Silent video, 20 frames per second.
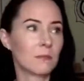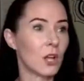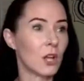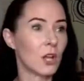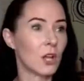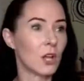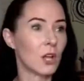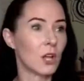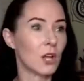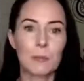
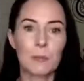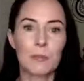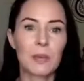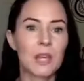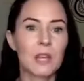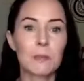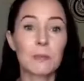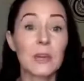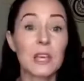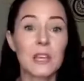logos,
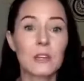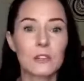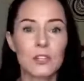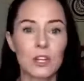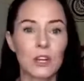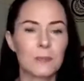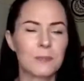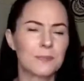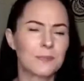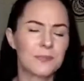pick
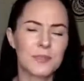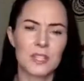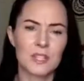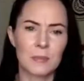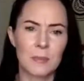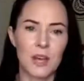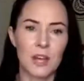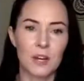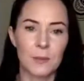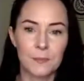your term,
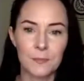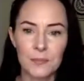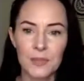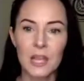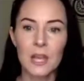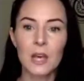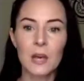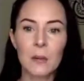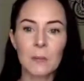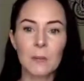doesn't matter.